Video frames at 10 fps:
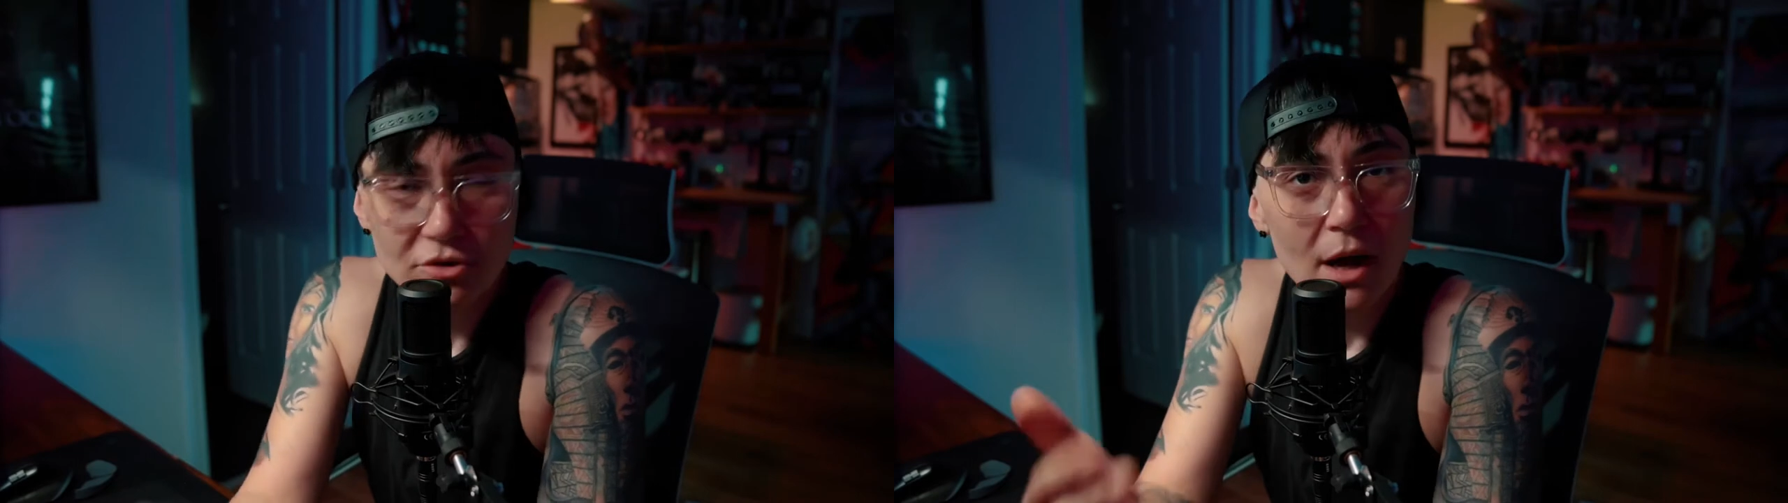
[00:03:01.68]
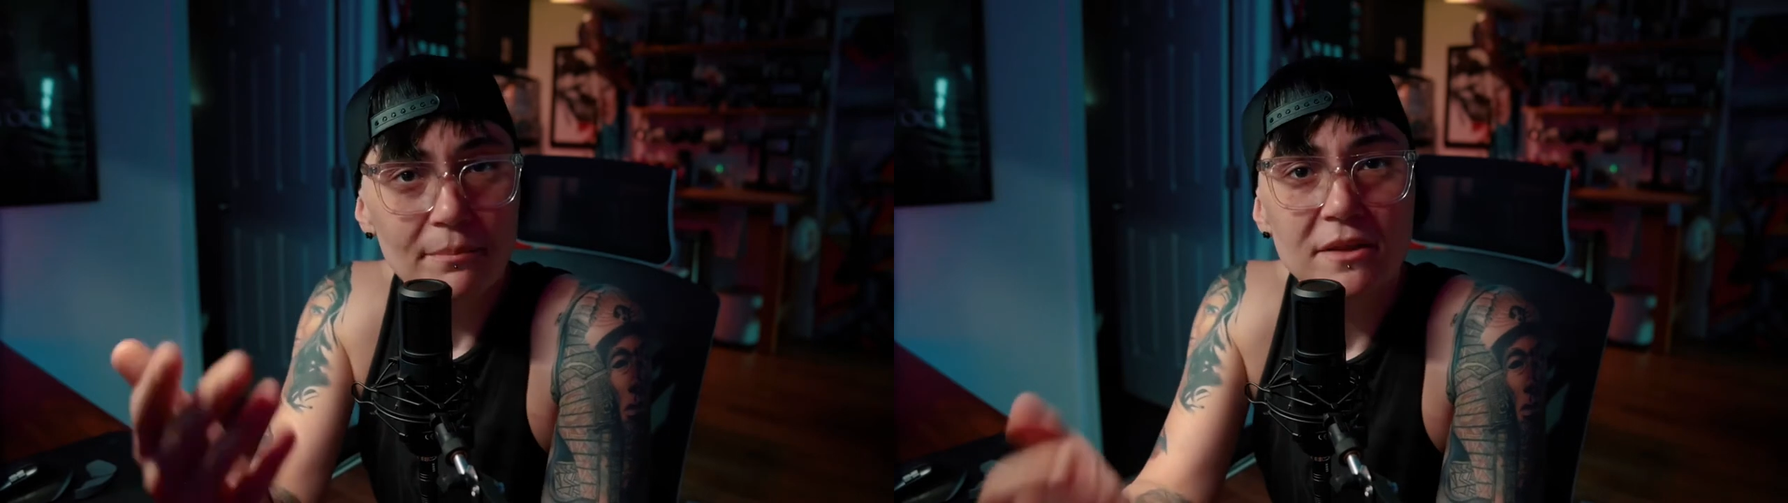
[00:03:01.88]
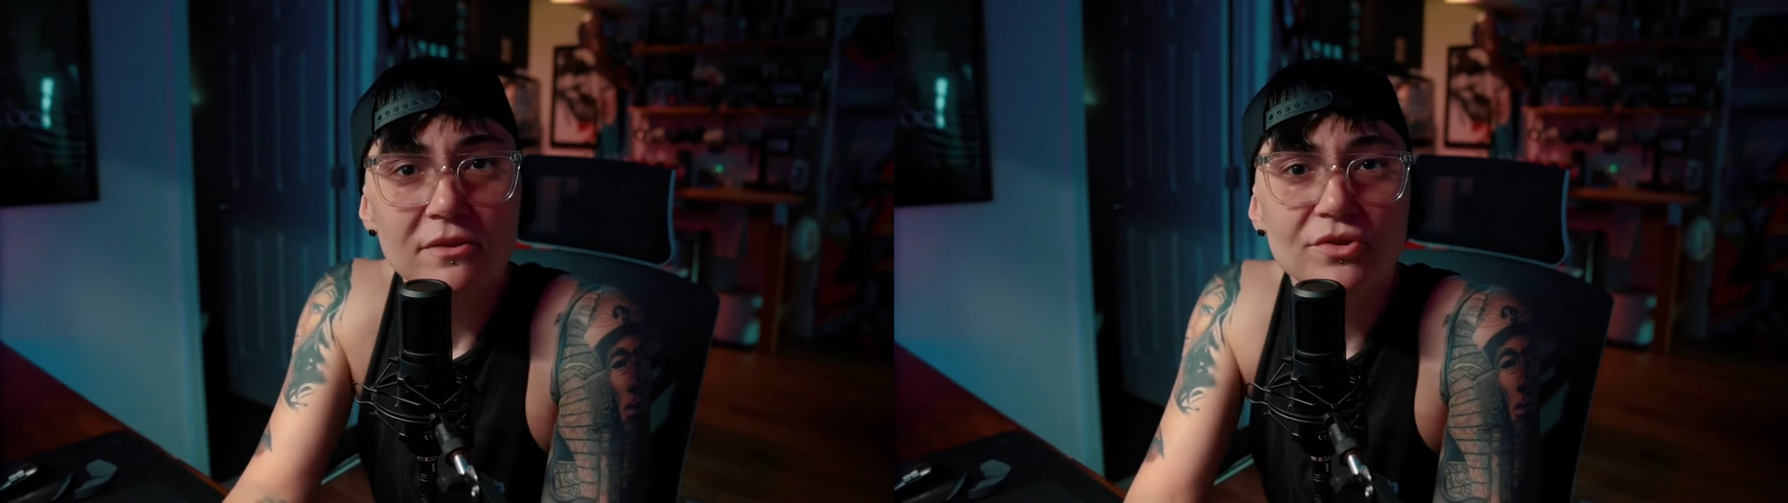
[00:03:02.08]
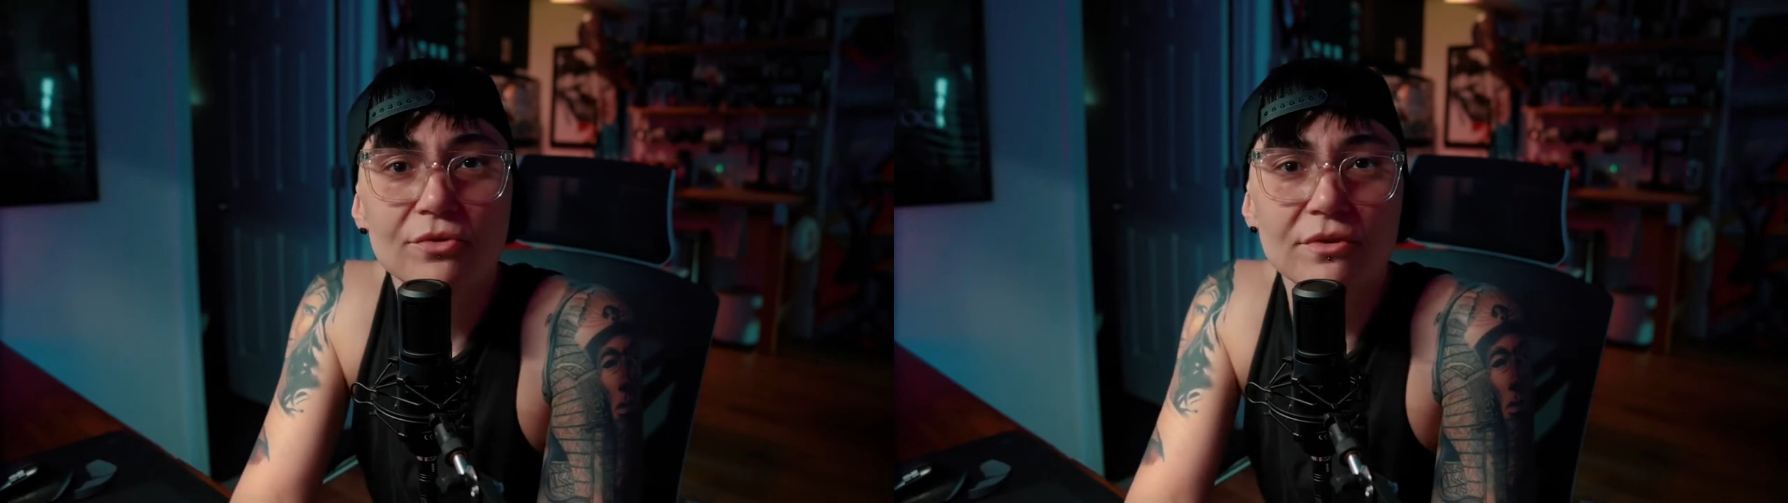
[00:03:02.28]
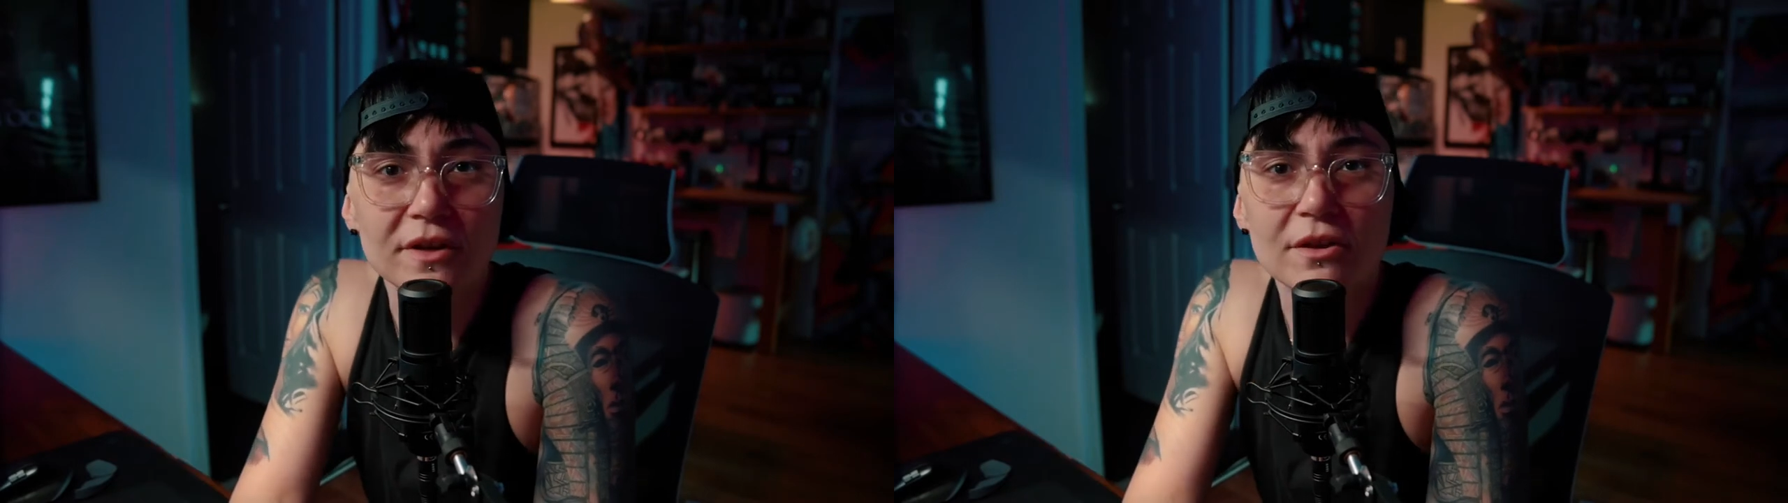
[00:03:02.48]
drop in the
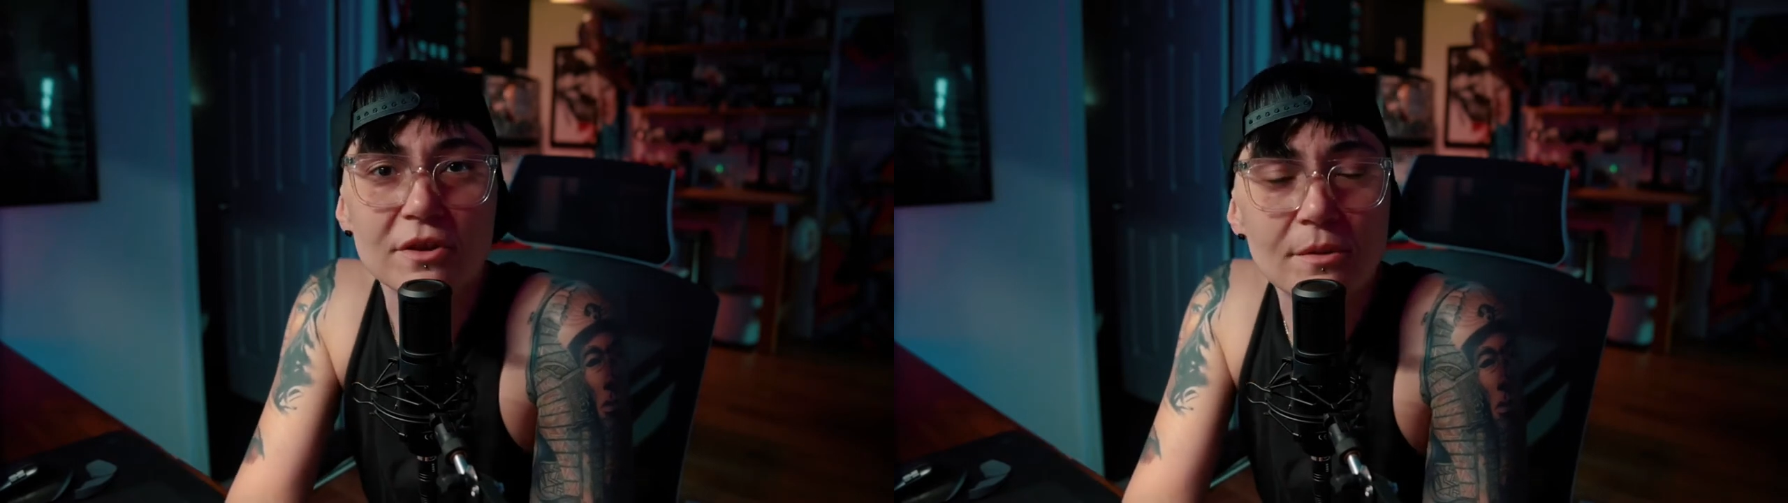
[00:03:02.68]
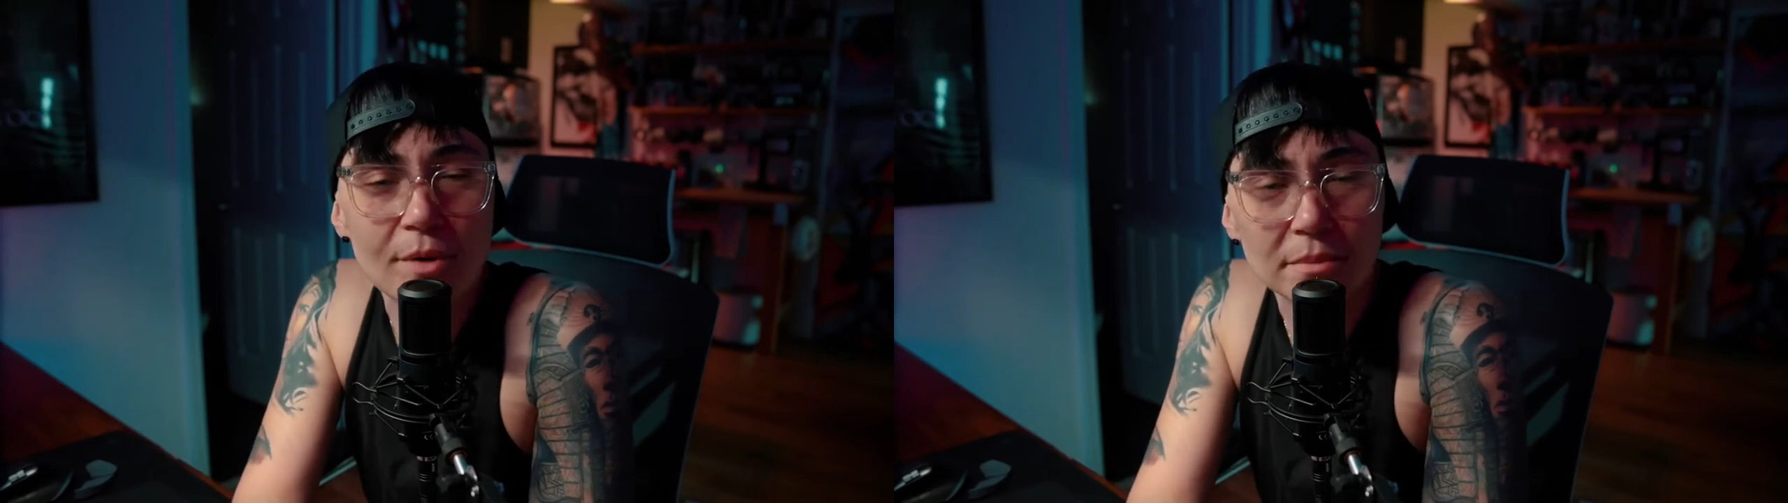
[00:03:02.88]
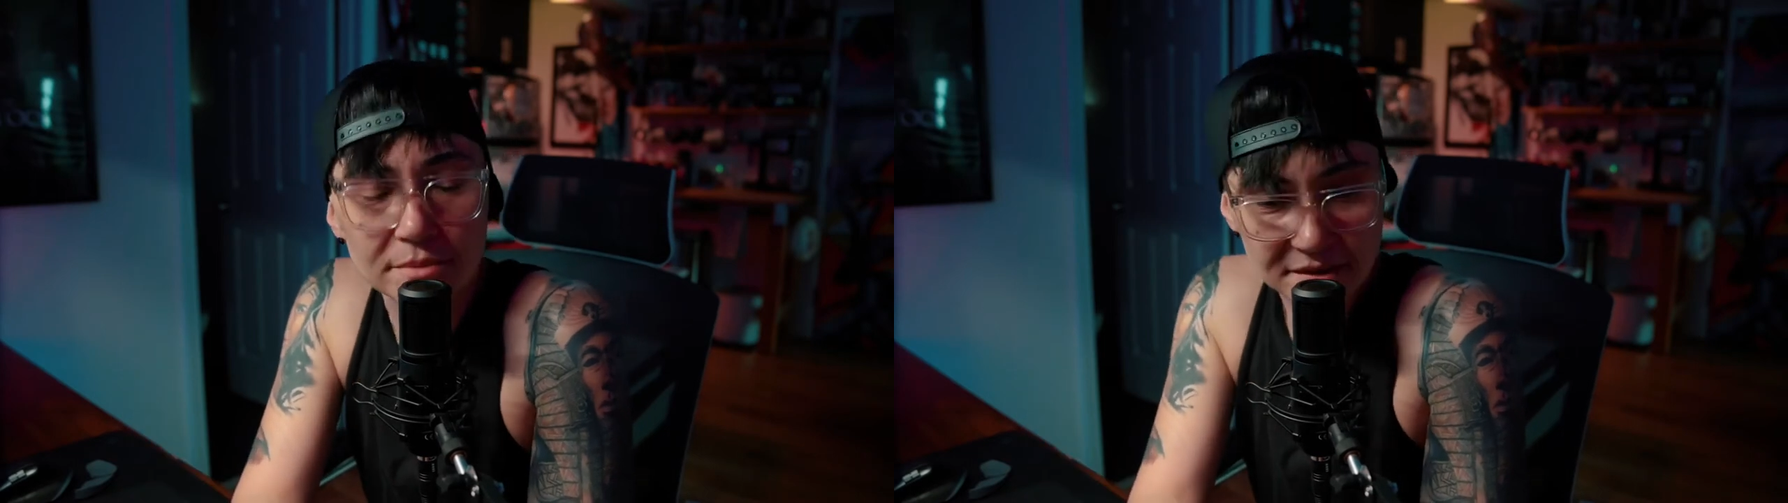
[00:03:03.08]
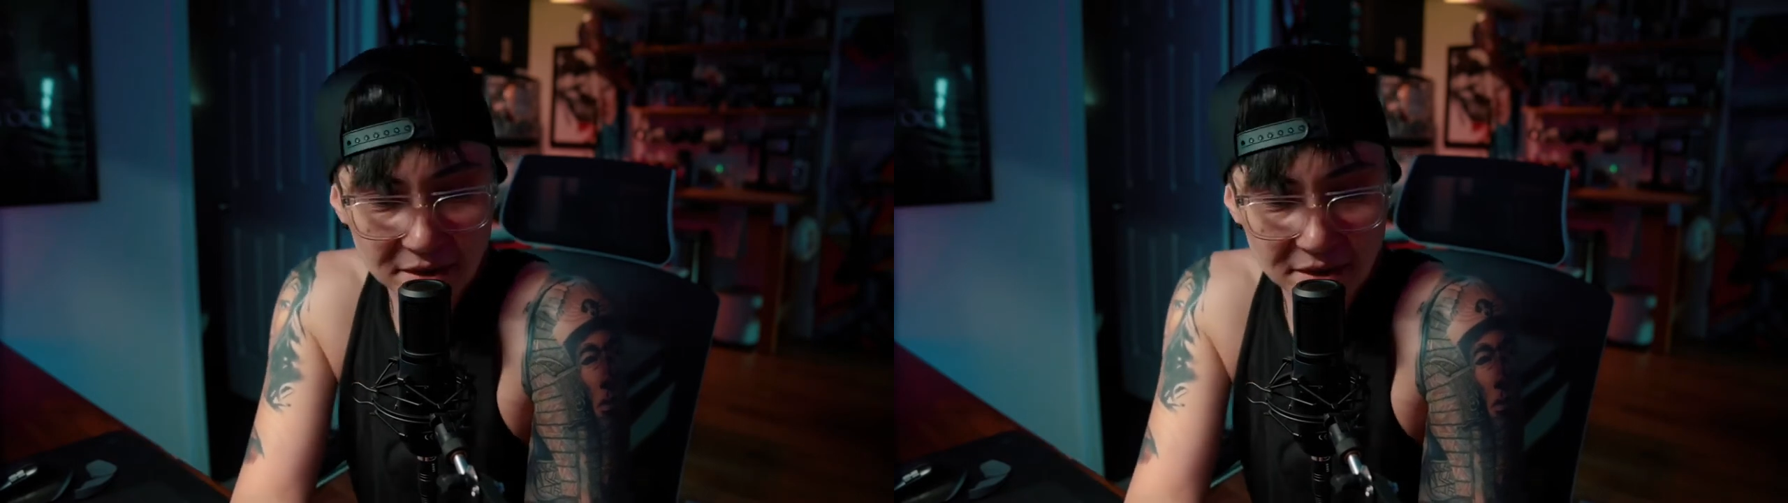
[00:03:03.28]
scooter video that you've probably